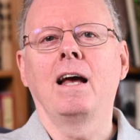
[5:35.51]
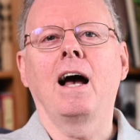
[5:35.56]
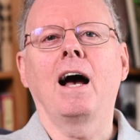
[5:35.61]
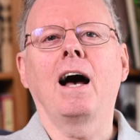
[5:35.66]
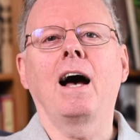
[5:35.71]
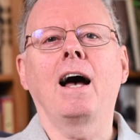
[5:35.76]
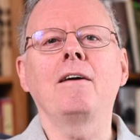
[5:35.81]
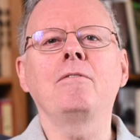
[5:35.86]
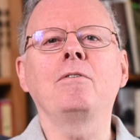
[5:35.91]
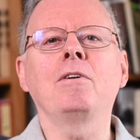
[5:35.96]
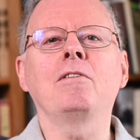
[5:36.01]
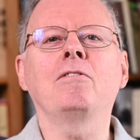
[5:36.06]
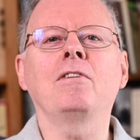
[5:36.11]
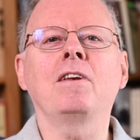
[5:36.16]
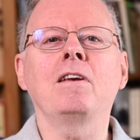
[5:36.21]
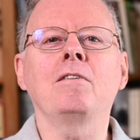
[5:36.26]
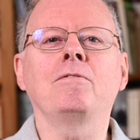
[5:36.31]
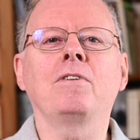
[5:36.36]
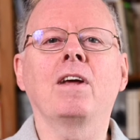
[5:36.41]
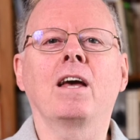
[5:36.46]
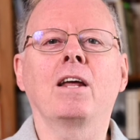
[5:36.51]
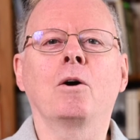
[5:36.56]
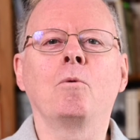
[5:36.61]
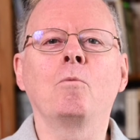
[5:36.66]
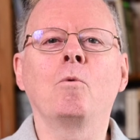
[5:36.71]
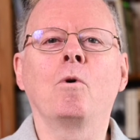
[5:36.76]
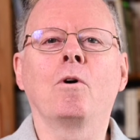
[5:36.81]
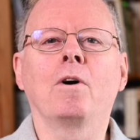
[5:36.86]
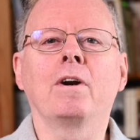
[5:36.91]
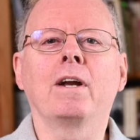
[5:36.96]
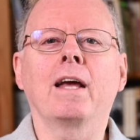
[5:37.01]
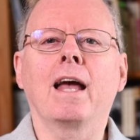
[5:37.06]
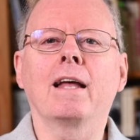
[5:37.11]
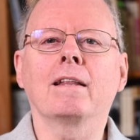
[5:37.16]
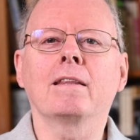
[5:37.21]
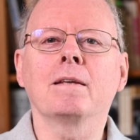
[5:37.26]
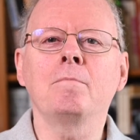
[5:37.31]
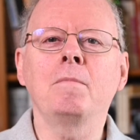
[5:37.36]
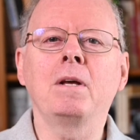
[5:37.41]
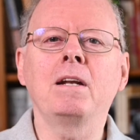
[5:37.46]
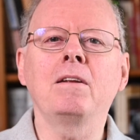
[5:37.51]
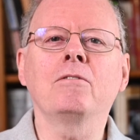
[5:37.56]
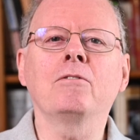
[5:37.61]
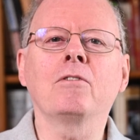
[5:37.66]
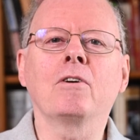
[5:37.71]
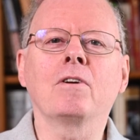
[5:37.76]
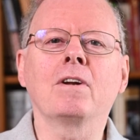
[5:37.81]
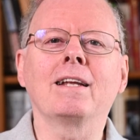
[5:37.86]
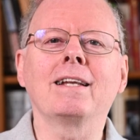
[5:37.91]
I received an award at the Minnesota